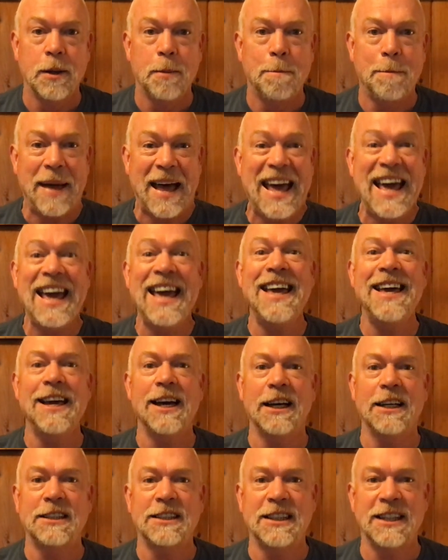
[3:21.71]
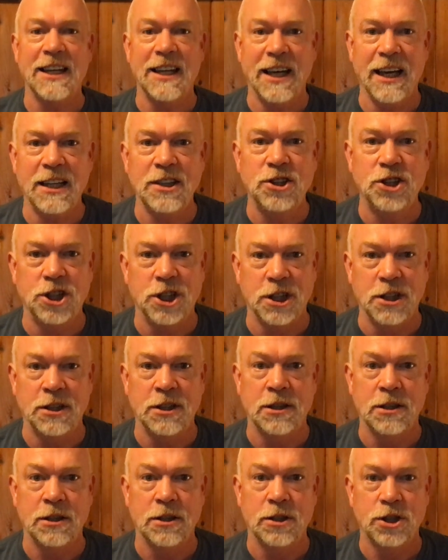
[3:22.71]
pay
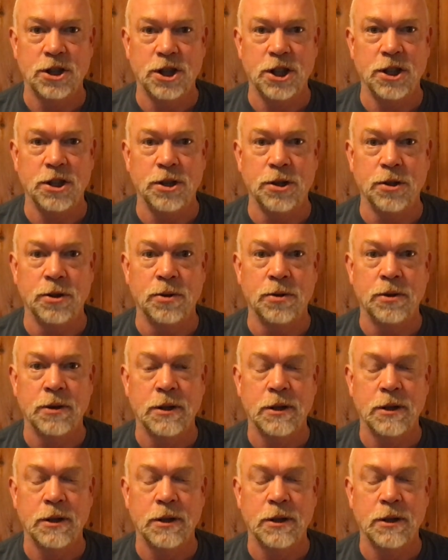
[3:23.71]
attention to.